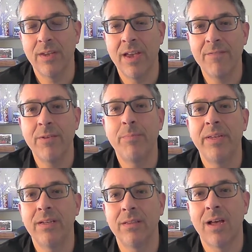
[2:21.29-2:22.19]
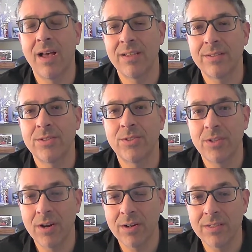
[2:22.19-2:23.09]
Every big loss
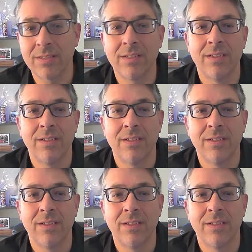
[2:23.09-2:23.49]
starts